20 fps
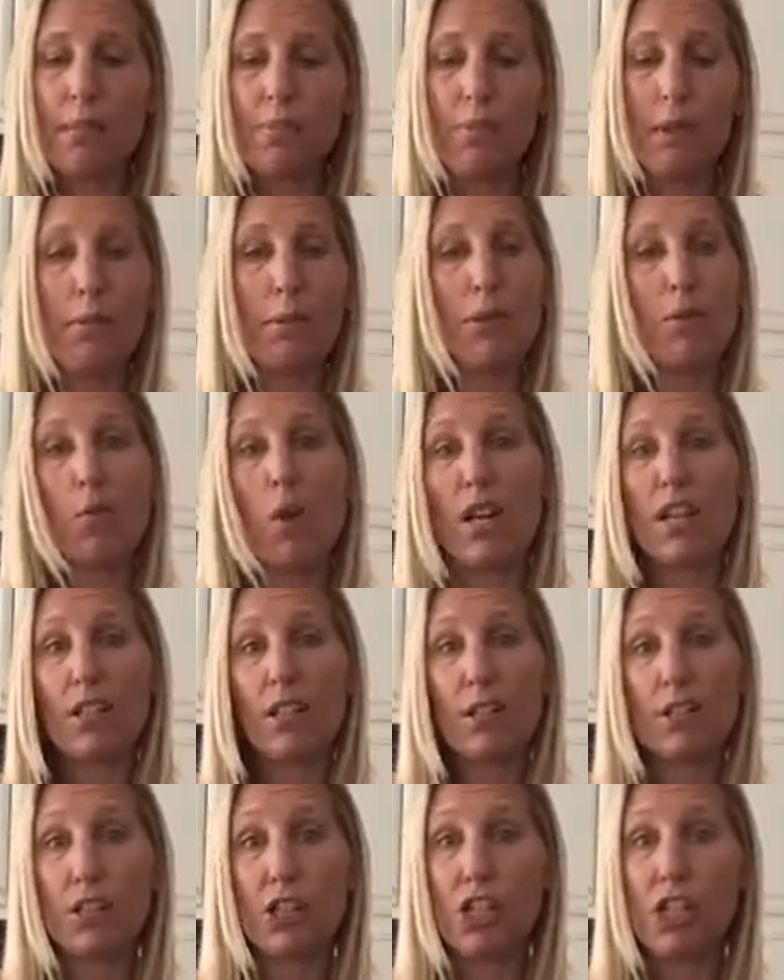Maybe you want a
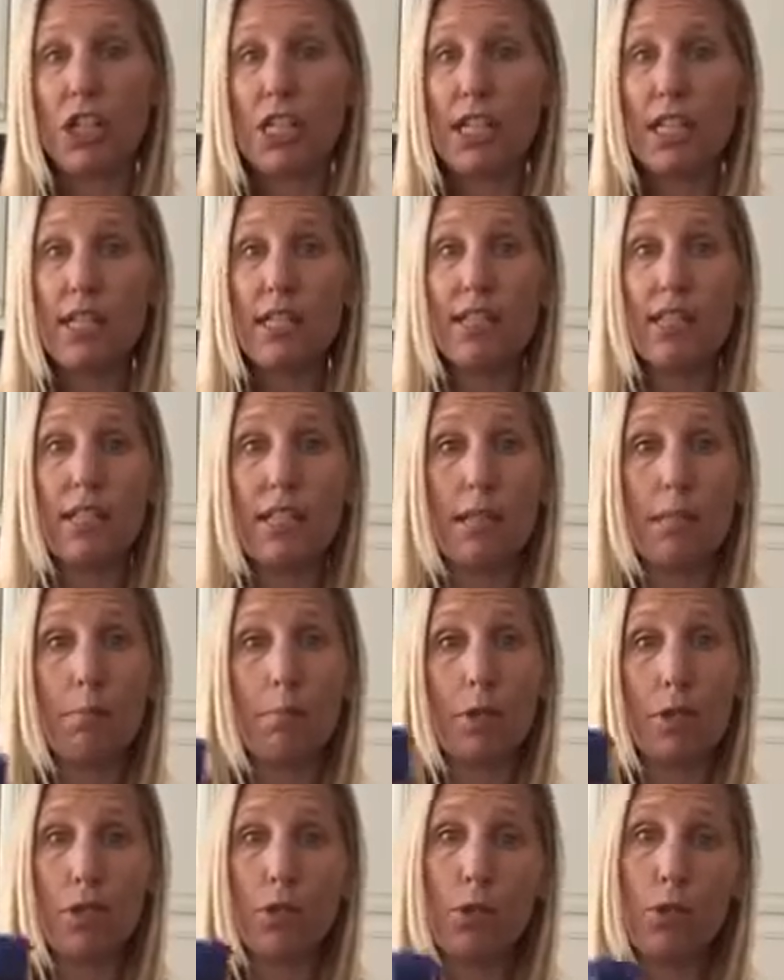little cheese, that's a
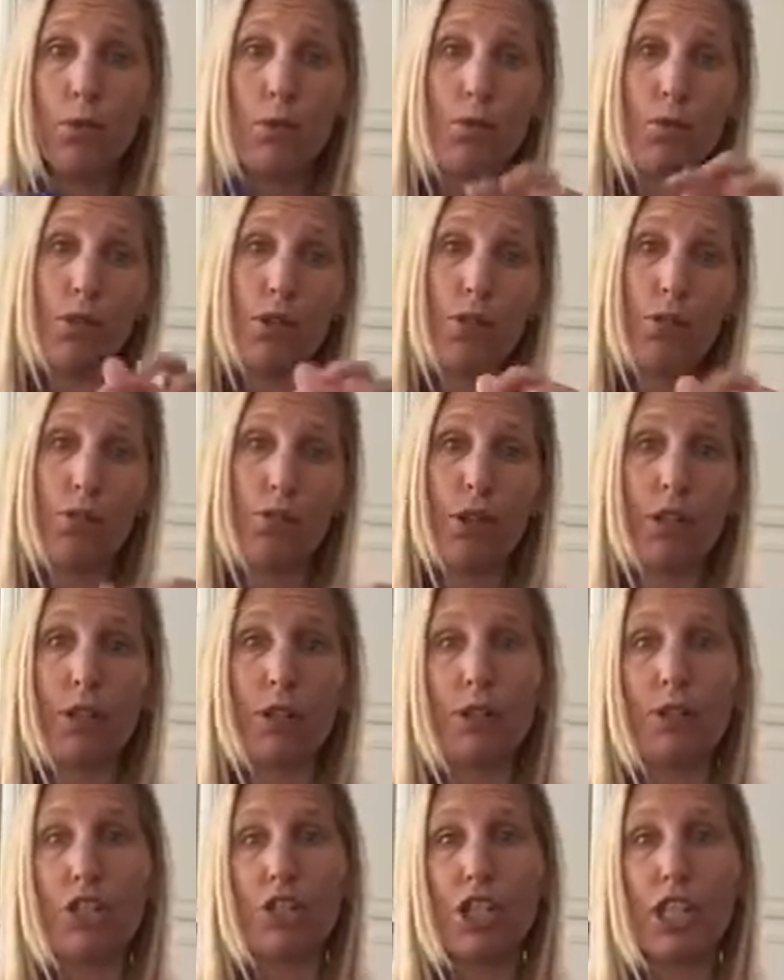blue, so you fill a
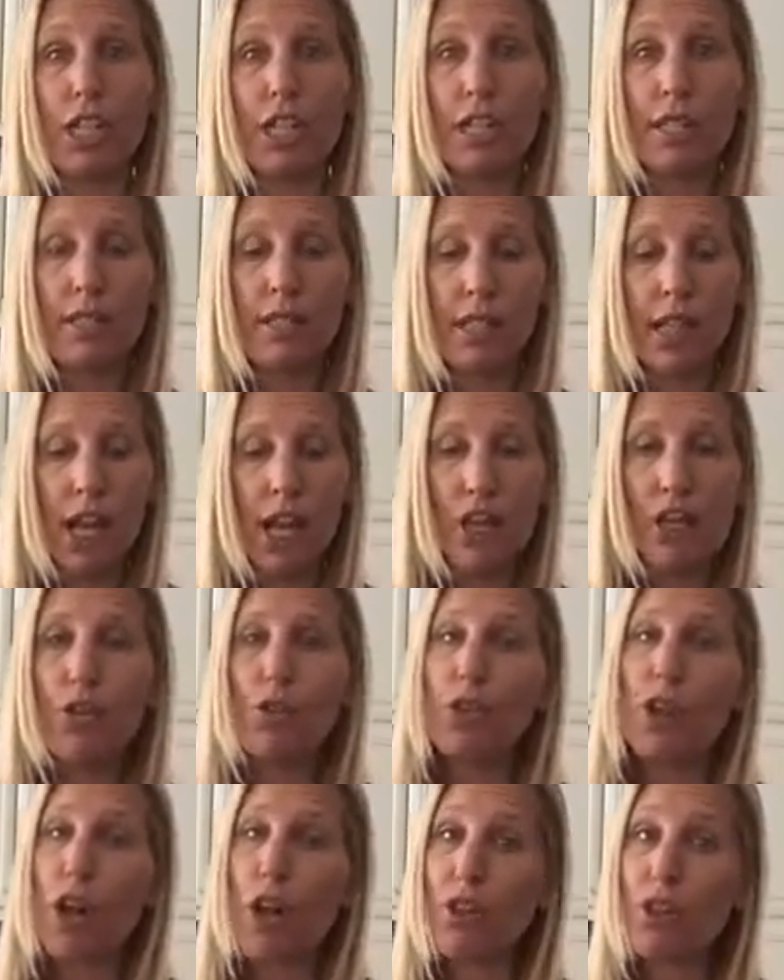little cheese. You
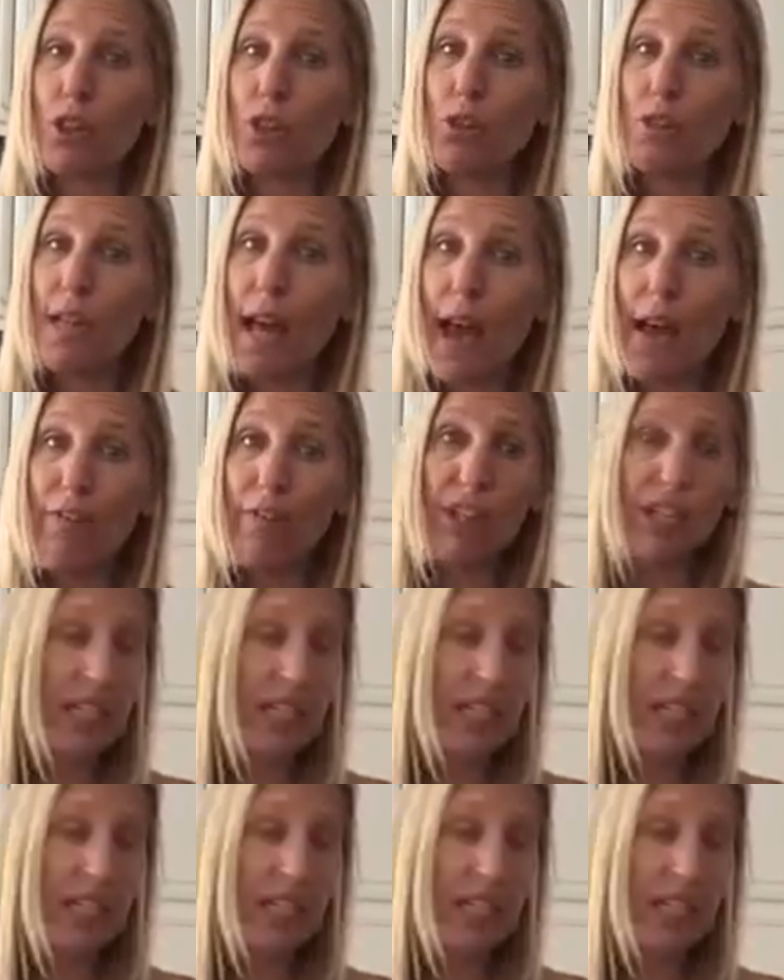can also use half a